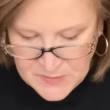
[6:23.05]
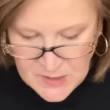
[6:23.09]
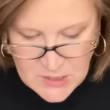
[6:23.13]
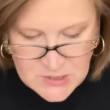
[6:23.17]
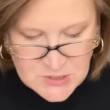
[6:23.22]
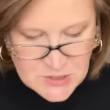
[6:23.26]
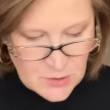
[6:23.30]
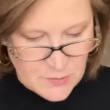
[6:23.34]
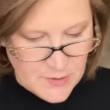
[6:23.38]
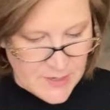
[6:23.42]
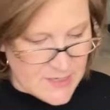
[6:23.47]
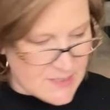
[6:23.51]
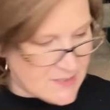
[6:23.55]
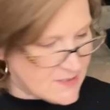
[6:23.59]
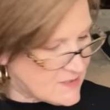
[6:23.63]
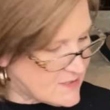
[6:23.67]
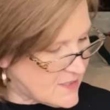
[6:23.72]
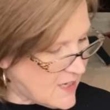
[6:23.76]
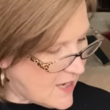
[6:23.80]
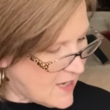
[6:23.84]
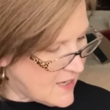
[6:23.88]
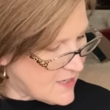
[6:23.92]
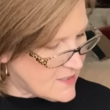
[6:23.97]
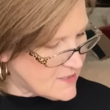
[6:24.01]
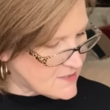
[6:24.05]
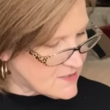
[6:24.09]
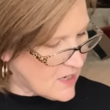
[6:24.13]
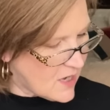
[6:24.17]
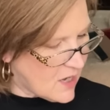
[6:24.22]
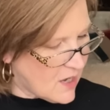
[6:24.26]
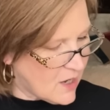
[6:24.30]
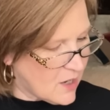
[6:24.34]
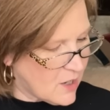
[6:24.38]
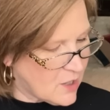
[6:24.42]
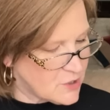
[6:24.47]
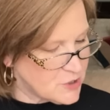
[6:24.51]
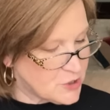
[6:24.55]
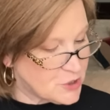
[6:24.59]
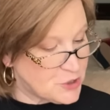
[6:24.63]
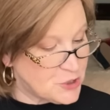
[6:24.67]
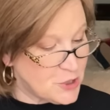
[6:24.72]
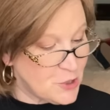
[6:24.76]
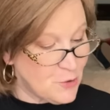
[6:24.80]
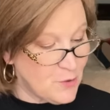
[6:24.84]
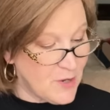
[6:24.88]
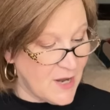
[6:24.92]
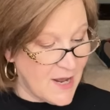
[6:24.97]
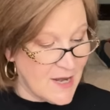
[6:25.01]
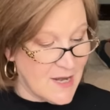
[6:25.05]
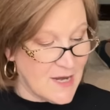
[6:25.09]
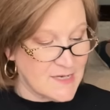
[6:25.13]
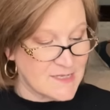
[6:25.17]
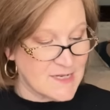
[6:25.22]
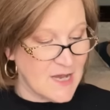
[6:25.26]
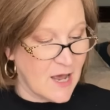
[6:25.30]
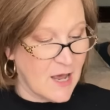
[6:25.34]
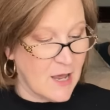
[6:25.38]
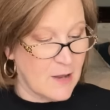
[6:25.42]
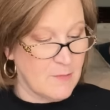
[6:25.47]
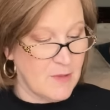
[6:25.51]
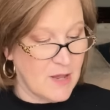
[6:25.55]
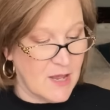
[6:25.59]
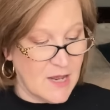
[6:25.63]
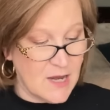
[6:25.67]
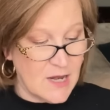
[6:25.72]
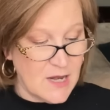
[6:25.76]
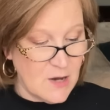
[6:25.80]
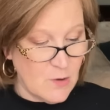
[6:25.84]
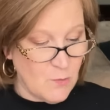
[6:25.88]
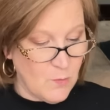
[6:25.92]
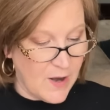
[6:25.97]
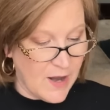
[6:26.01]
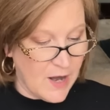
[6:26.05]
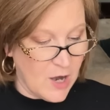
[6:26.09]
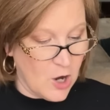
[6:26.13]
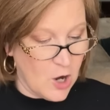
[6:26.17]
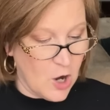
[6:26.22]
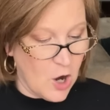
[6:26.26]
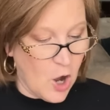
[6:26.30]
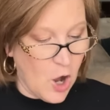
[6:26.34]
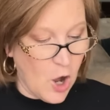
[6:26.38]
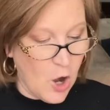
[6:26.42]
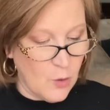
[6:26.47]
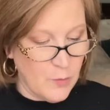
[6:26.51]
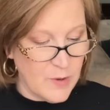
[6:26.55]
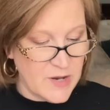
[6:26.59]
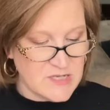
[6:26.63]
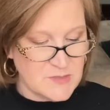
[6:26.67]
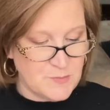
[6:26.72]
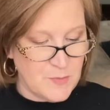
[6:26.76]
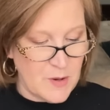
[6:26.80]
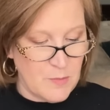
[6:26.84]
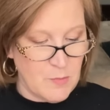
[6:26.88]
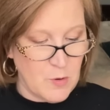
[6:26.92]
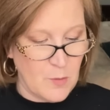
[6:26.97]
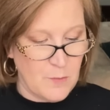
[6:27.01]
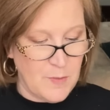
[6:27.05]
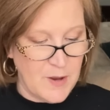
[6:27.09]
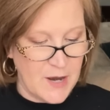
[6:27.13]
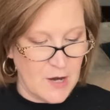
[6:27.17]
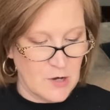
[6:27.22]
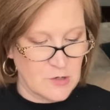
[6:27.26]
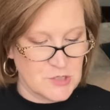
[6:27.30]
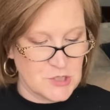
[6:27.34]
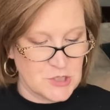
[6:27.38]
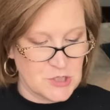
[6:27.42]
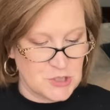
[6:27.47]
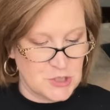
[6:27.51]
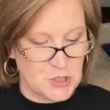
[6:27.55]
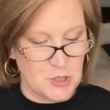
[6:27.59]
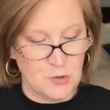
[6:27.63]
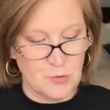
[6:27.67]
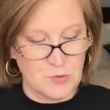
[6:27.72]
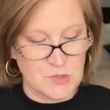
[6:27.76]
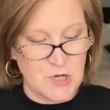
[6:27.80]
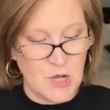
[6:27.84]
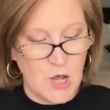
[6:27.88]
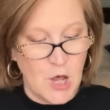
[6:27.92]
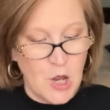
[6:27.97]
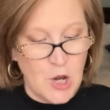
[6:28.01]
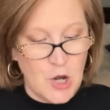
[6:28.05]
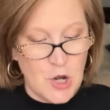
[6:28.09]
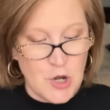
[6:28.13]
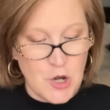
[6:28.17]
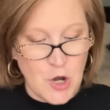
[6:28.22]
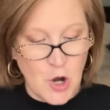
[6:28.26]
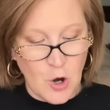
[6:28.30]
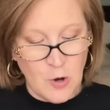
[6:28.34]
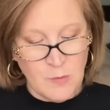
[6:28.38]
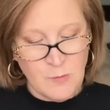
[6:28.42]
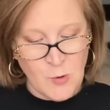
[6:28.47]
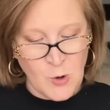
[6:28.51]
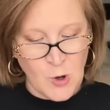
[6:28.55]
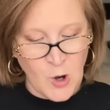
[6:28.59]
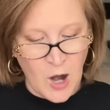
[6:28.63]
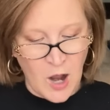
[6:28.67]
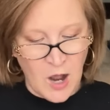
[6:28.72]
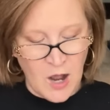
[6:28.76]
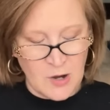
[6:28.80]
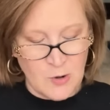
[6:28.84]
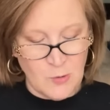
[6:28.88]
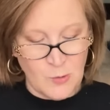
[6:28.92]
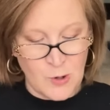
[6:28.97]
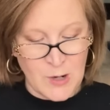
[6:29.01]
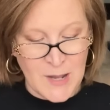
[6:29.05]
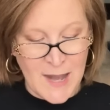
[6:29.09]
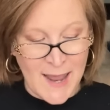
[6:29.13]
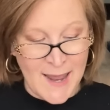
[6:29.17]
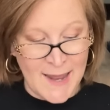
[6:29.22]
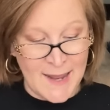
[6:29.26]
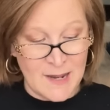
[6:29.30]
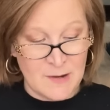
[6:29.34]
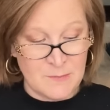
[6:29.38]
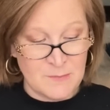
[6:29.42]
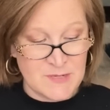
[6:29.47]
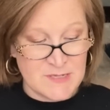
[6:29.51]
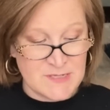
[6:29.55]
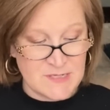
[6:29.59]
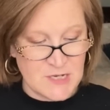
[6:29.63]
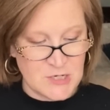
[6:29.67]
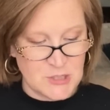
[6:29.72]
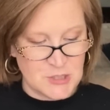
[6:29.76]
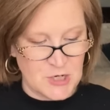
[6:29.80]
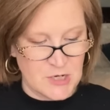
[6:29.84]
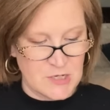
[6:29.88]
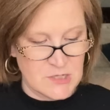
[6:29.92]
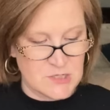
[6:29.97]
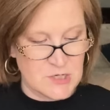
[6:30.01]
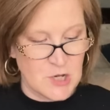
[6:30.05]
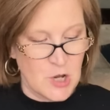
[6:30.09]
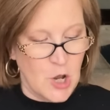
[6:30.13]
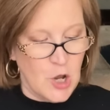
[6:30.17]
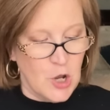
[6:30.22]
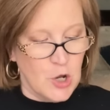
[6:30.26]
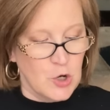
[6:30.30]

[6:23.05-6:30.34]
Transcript: So it says, uh, shoot anytime, anywhere, always be prepared to shoot no more awkward hand positions.